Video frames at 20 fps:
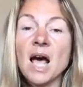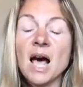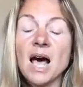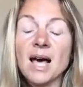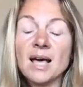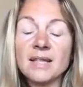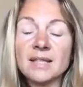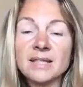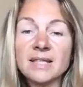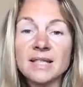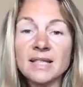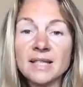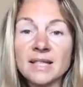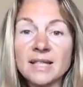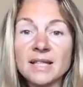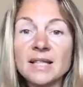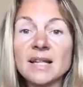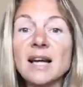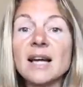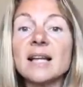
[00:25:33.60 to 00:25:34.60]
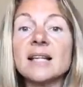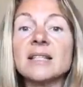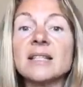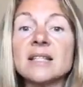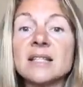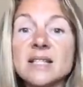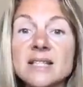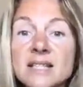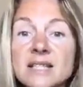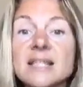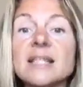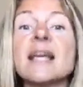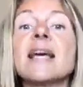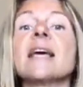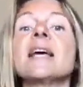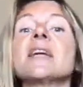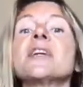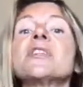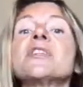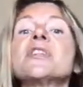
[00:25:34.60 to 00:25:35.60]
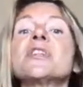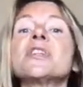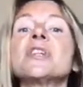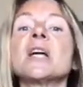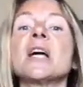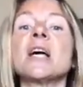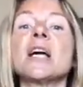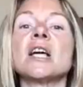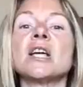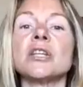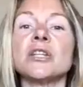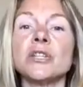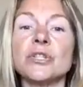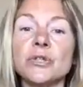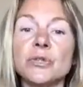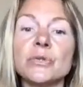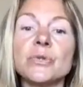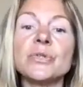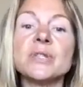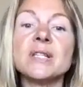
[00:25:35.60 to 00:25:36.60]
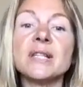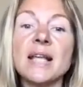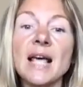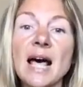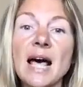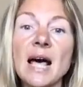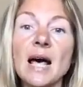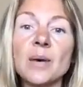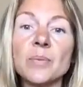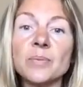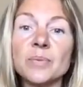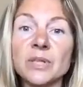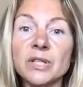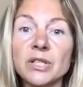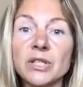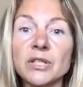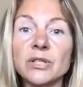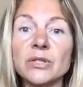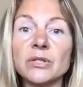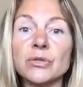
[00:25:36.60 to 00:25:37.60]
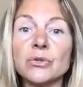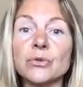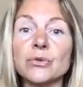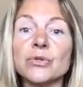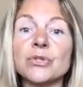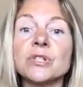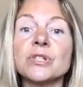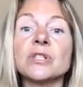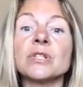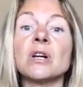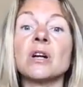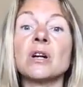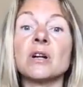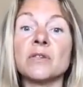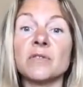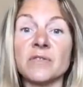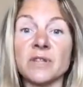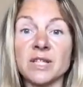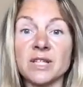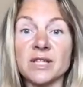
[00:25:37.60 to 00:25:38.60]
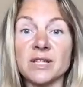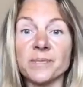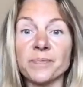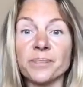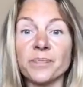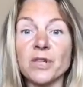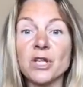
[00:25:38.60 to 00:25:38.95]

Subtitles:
And here at this stage, you step into service.